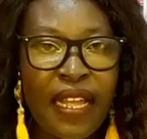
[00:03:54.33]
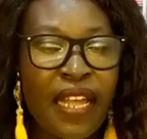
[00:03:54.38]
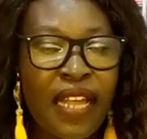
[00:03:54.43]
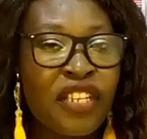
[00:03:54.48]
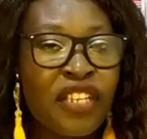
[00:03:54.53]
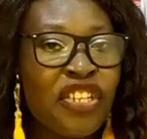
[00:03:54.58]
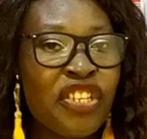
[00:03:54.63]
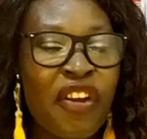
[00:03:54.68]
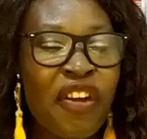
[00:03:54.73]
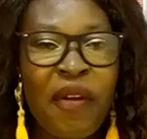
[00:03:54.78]

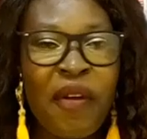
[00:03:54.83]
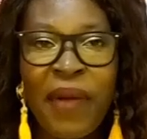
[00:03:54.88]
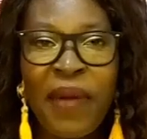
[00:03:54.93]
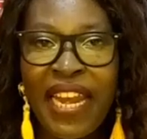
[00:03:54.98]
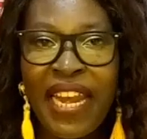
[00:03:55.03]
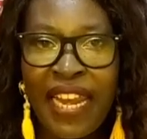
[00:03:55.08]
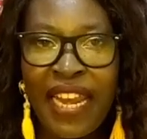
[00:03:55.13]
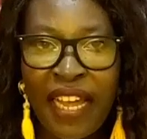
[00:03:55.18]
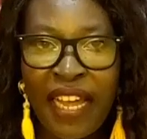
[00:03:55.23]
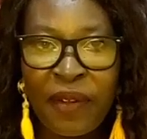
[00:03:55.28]
The
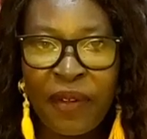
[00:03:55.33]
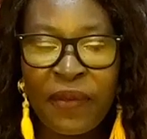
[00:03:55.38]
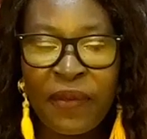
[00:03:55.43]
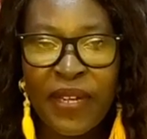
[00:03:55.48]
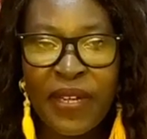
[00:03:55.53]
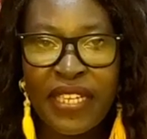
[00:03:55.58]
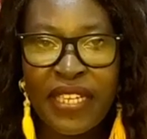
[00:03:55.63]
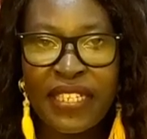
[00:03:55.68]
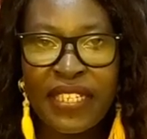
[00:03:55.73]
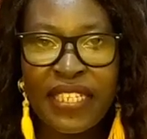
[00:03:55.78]
Yoruba
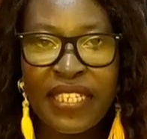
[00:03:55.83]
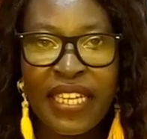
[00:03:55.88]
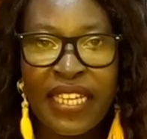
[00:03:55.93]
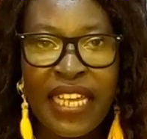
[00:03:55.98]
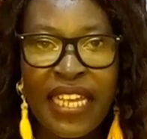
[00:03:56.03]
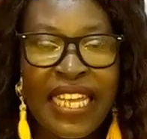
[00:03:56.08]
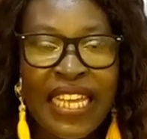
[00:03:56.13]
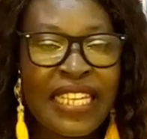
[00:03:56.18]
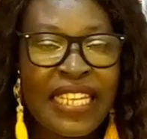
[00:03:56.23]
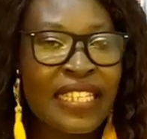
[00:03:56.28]
language
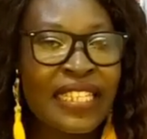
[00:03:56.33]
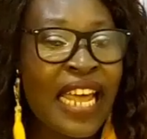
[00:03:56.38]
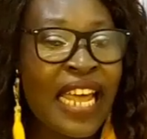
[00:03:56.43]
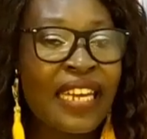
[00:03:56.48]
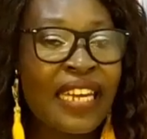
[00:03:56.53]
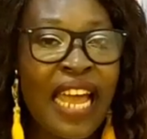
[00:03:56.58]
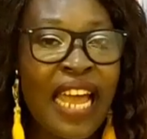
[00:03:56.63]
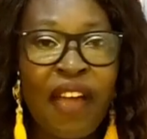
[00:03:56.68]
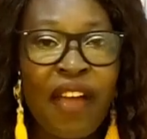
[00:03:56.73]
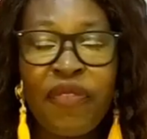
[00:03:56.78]
is an
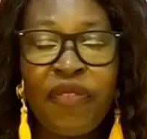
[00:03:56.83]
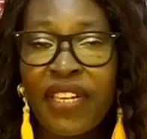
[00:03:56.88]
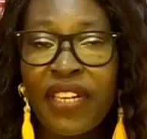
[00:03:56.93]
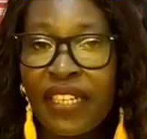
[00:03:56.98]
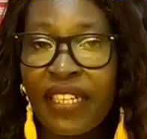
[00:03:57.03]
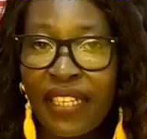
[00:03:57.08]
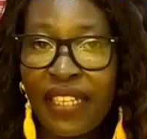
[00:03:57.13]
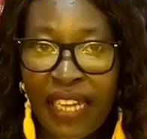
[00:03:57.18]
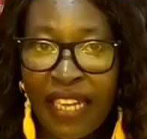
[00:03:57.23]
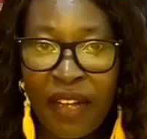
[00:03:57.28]

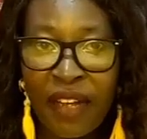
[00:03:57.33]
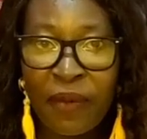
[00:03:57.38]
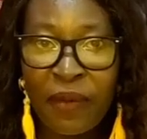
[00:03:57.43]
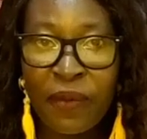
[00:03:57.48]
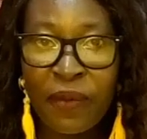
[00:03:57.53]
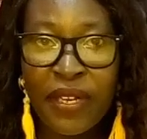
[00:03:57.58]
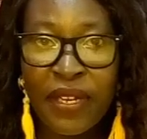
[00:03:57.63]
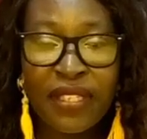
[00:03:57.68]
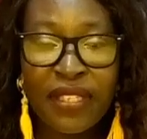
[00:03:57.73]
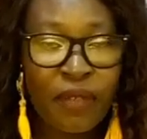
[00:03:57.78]
African
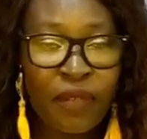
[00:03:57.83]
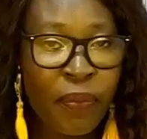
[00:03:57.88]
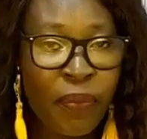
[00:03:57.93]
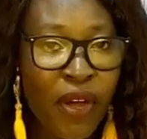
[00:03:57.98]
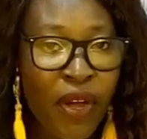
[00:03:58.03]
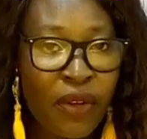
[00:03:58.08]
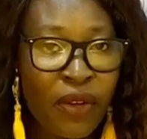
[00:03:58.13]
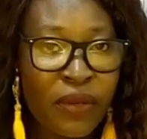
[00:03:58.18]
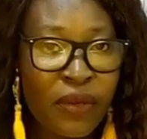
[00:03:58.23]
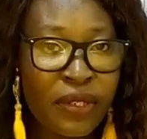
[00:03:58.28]
language
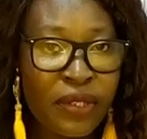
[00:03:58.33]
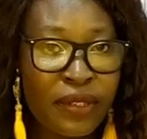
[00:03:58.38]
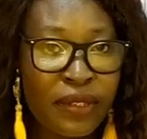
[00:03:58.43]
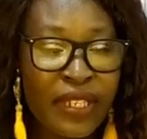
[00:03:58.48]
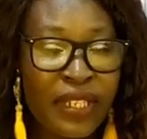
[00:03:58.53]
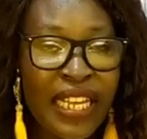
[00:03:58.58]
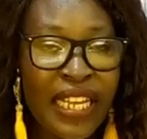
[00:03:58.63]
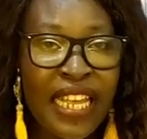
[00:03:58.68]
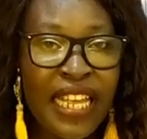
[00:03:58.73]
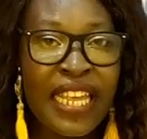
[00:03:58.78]
spoken
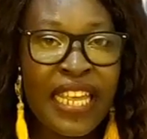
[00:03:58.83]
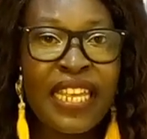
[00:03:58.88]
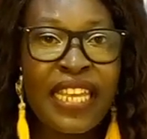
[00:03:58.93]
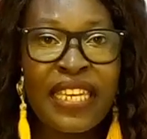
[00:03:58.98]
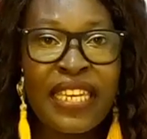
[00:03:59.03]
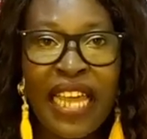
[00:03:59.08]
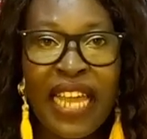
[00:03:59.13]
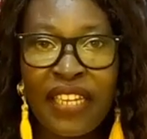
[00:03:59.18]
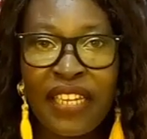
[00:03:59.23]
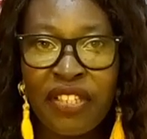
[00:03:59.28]

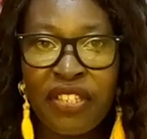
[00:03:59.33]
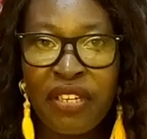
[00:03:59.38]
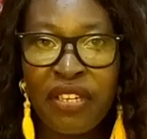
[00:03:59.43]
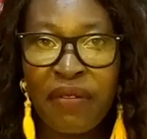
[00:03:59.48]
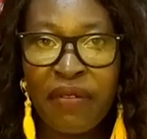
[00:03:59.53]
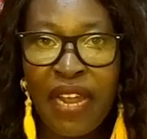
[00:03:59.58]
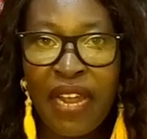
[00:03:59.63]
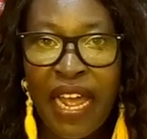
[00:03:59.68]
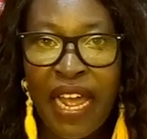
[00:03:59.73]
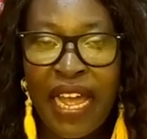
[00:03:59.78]
in
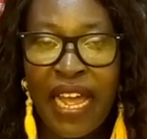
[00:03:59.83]
Nigeria,